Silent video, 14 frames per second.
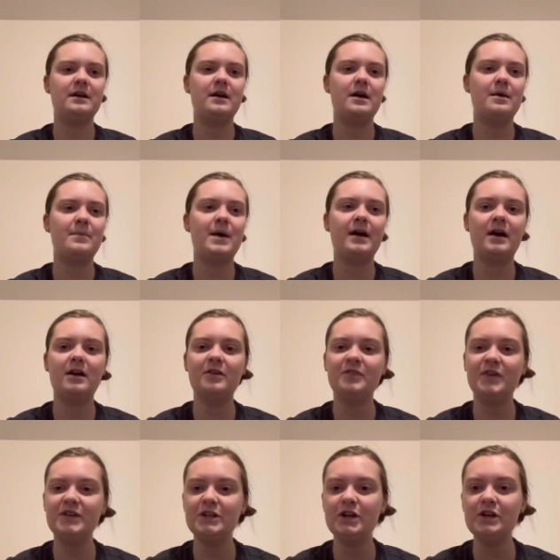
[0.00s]
Um, I got a
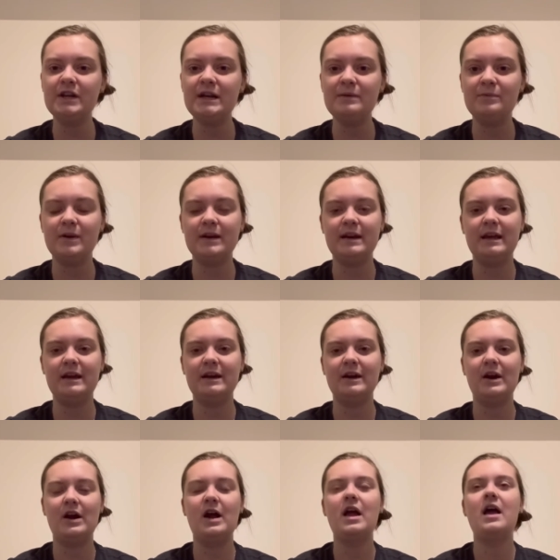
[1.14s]
free turkey one
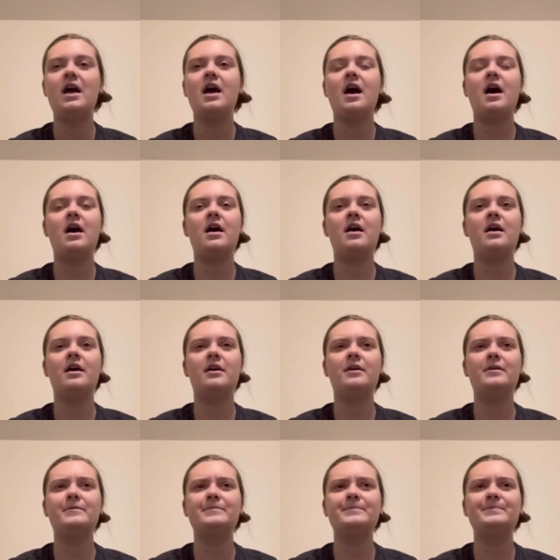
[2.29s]
year.
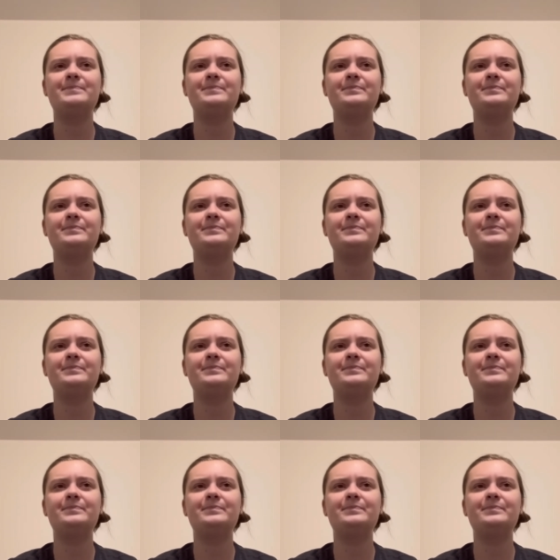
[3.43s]
Um,